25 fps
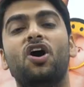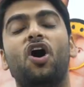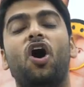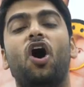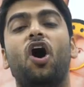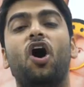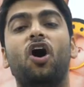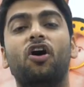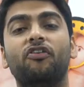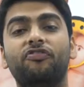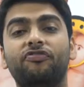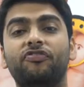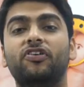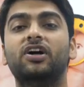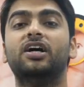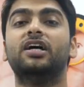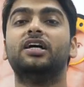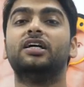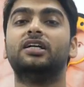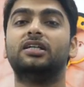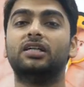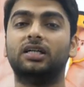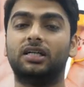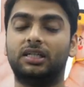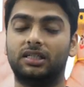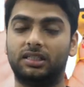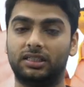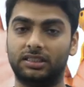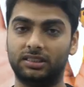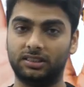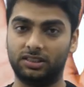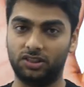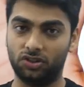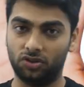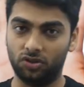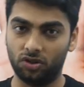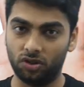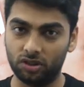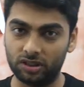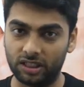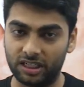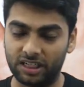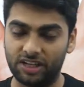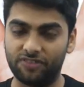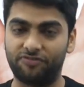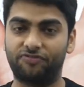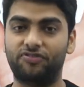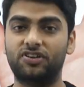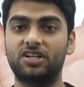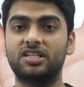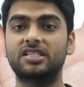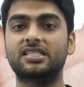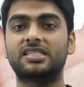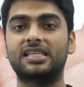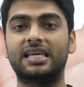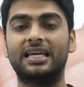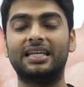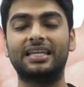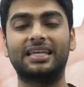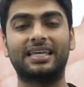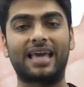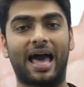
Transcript: of, you know, the difference in